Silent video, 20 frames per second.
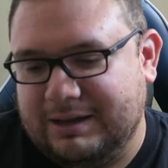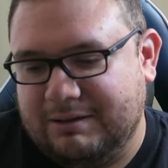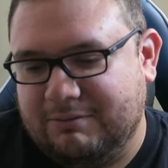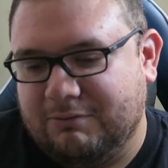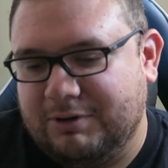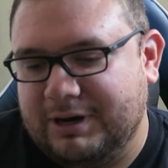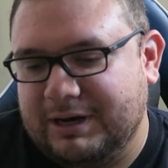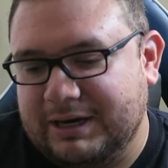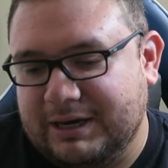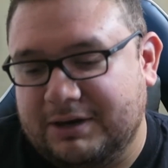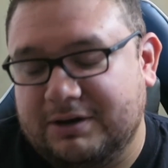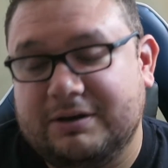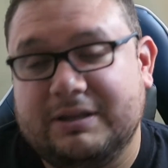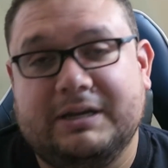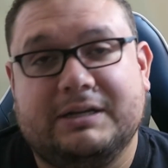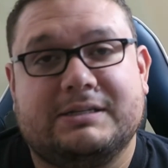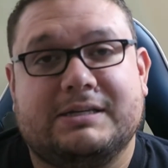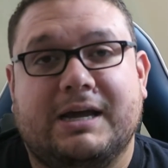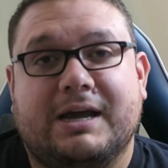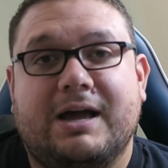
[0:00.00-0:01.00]
One of the other
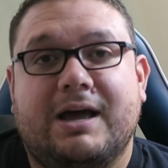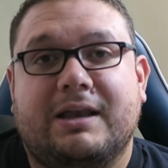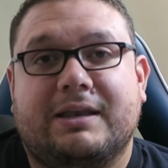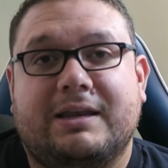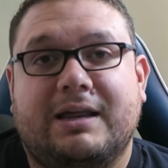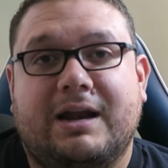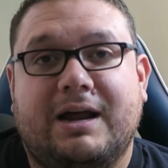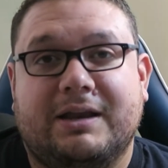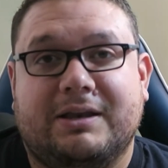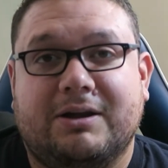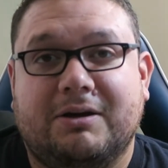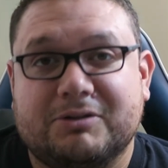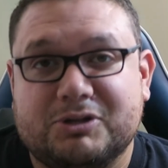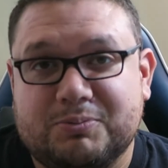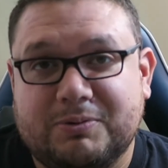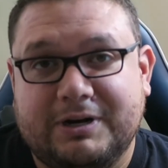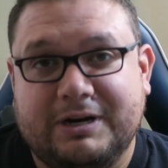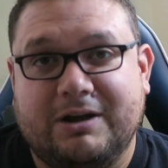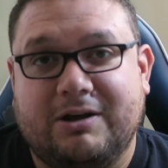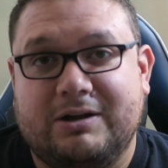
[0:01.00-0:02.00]
things I got that I thought
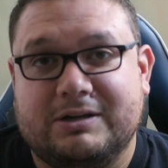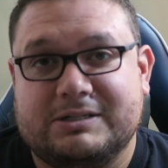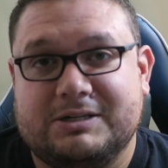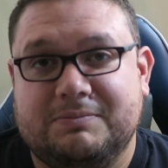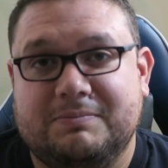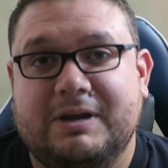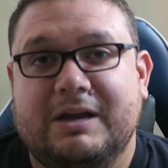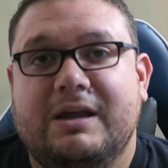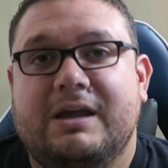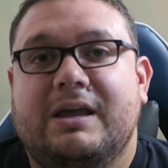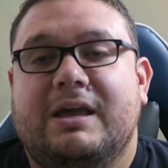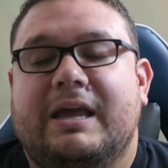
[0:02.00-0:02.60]
was pretty awesome